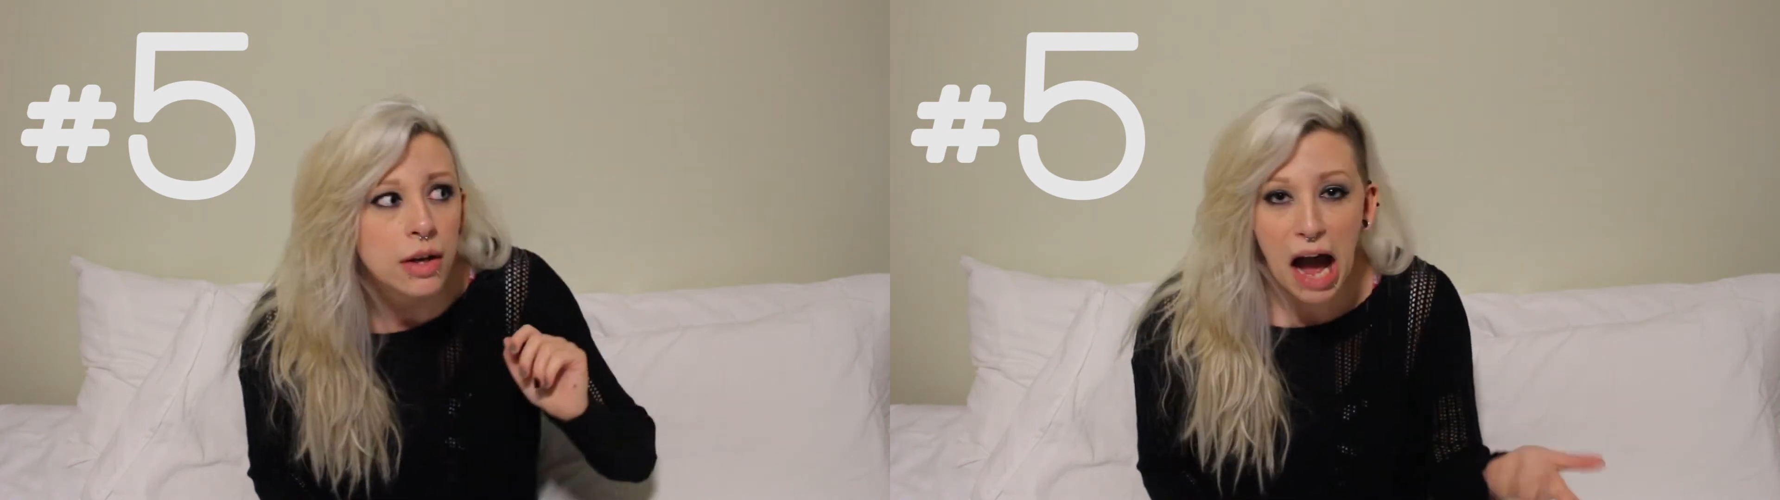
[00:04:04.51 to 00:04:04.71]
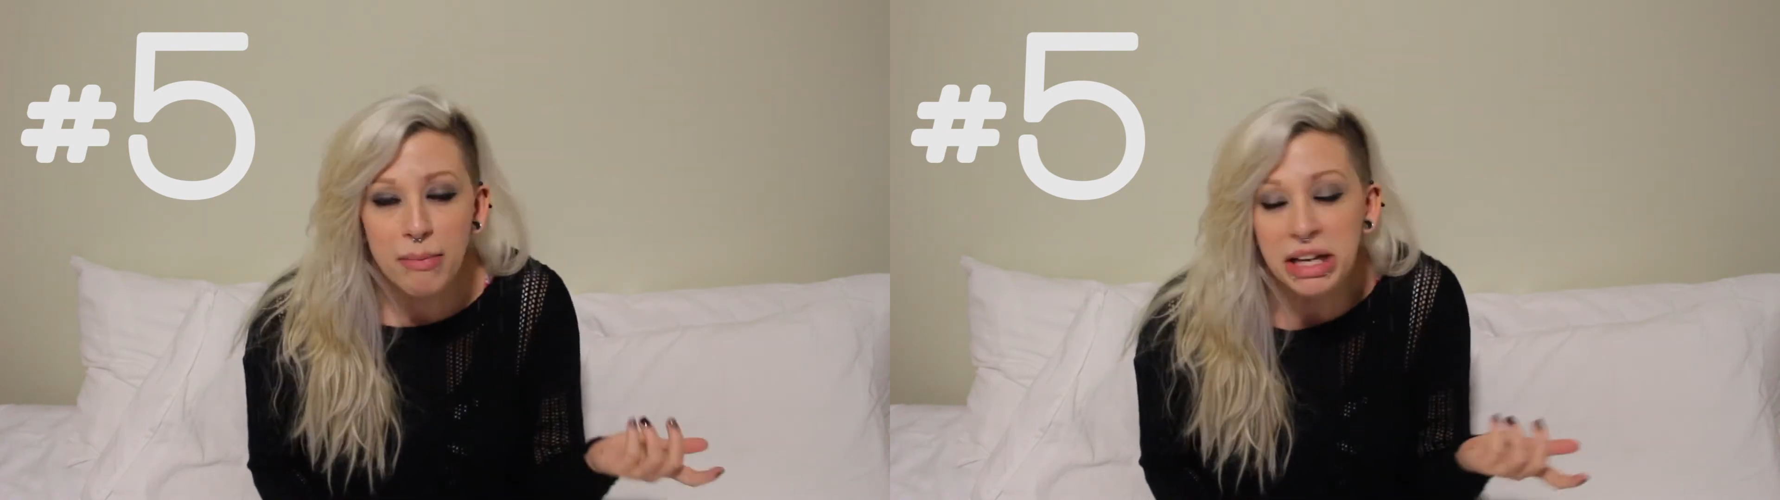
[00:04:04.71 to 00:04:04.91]

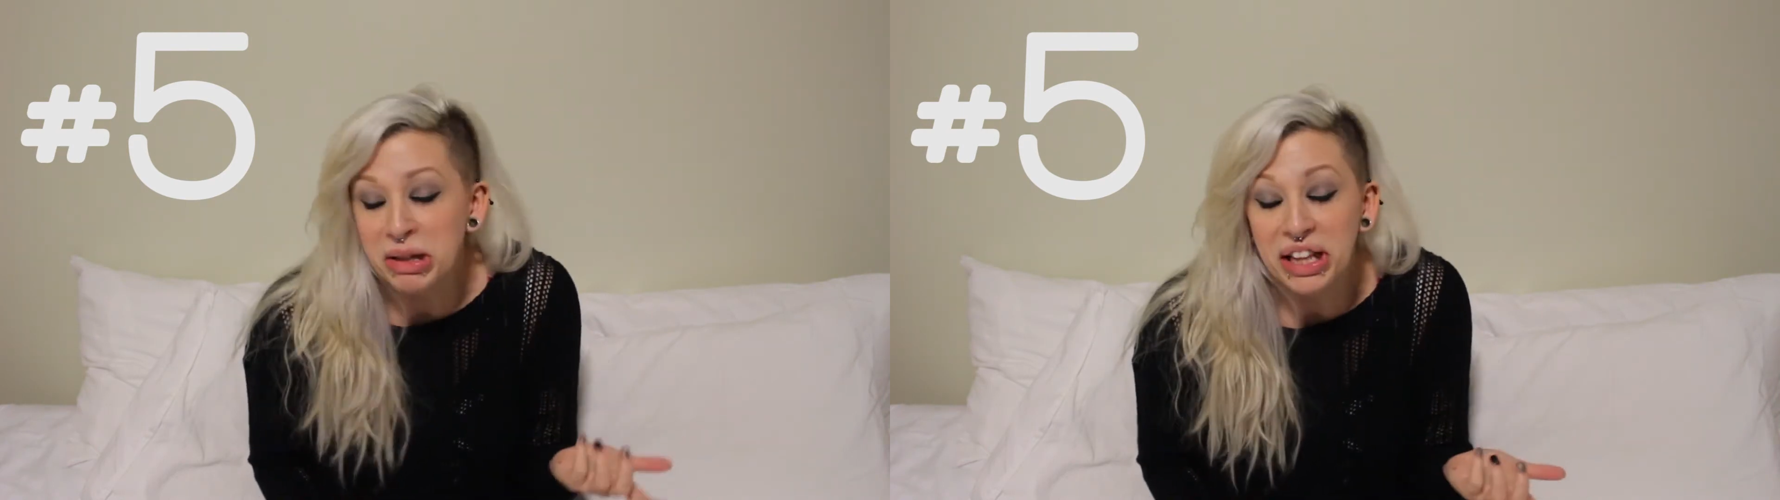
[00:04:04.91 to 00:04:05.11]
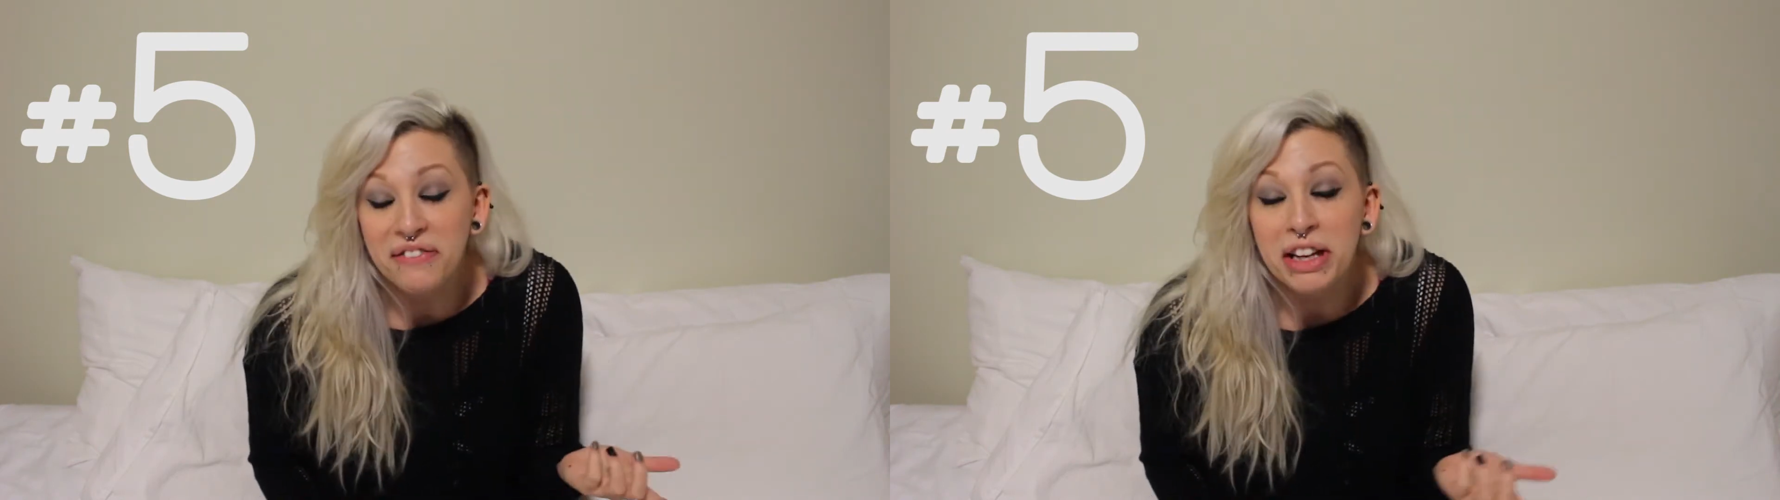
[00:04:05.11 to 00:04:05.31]
I
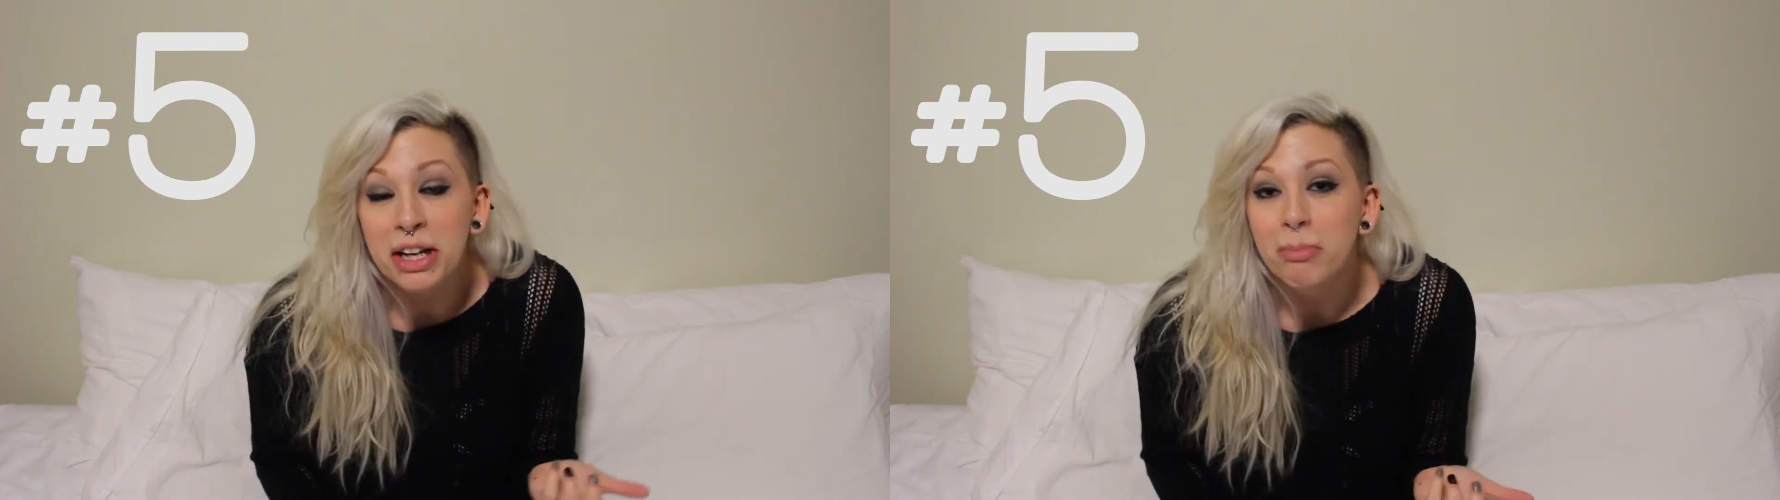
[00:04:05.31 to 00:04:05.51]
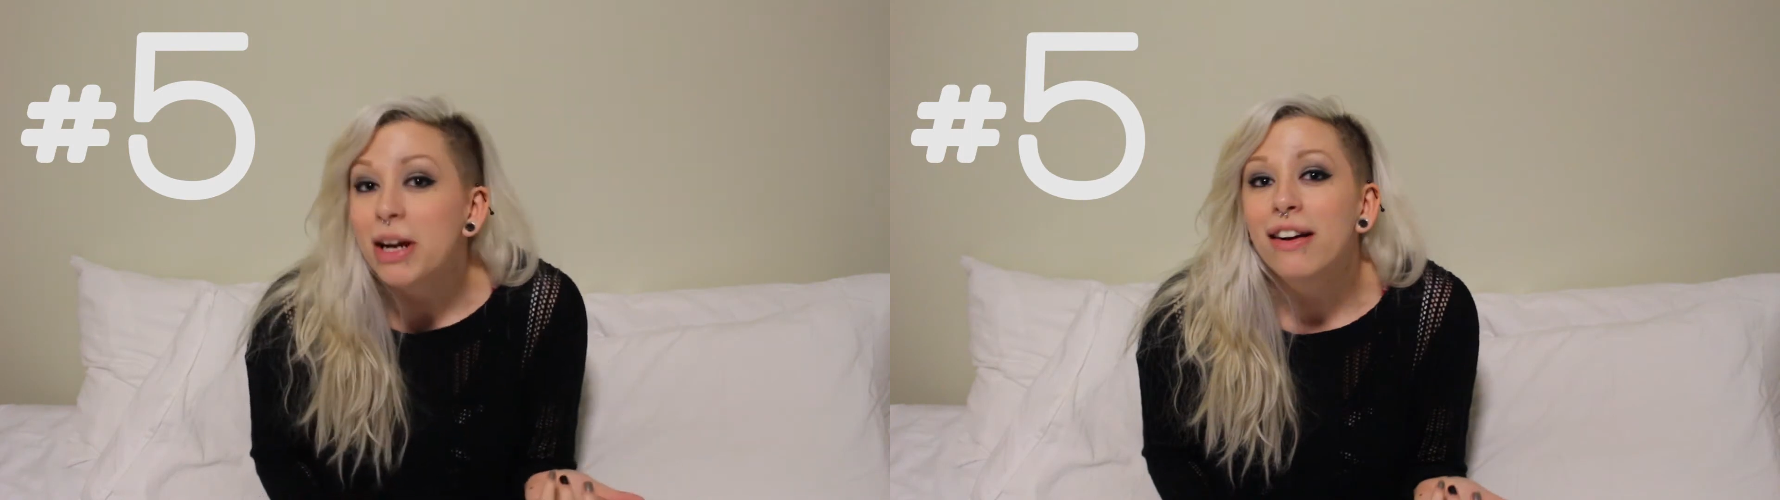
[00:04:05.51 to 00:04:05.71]
mean, living in
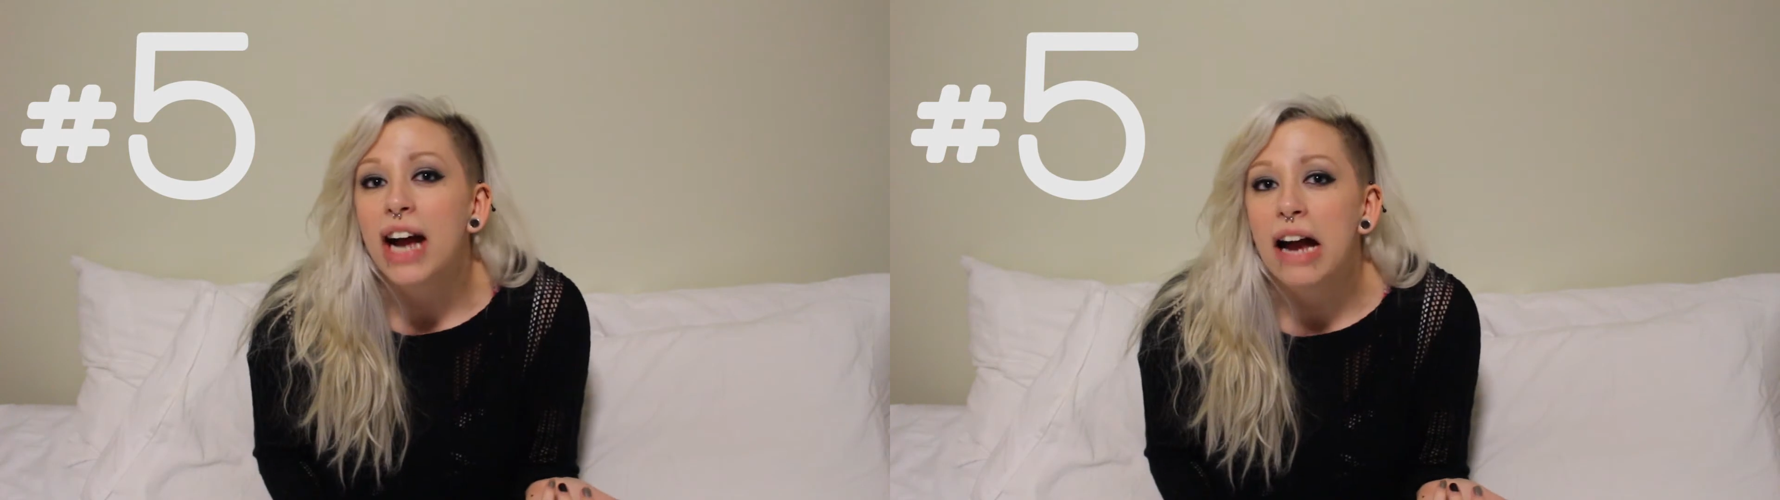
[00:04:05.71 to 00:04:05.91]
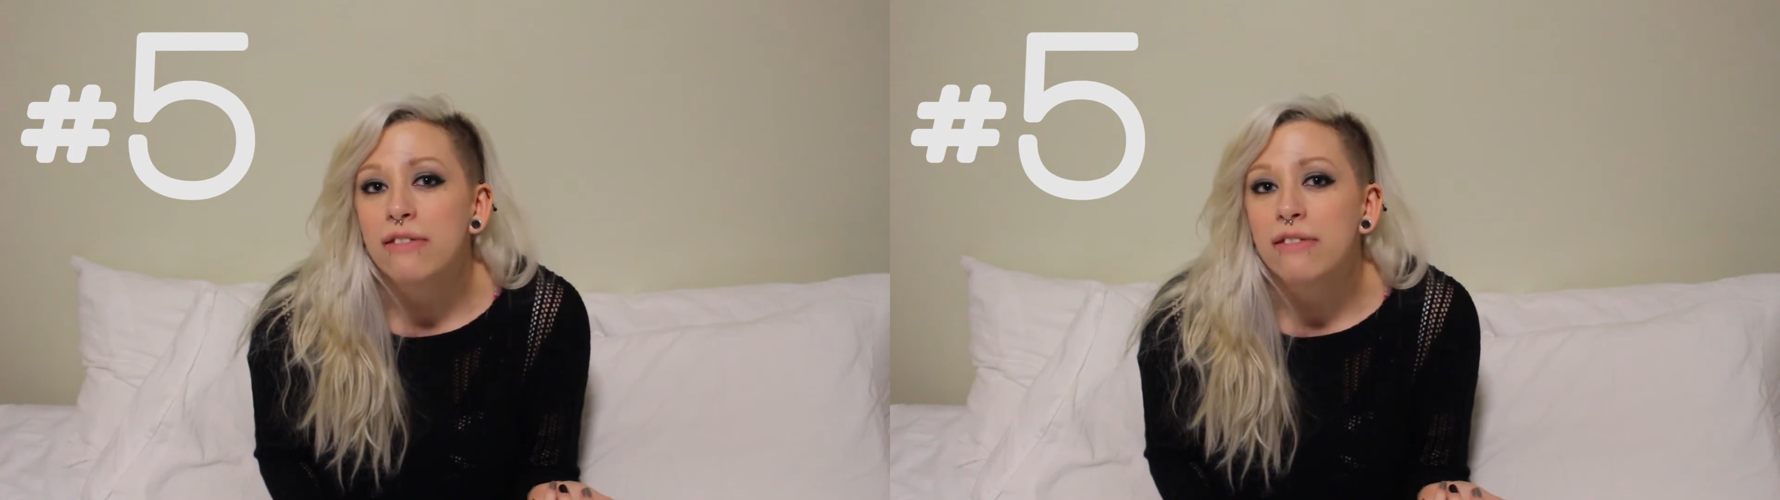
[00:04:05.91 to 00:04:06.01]
America,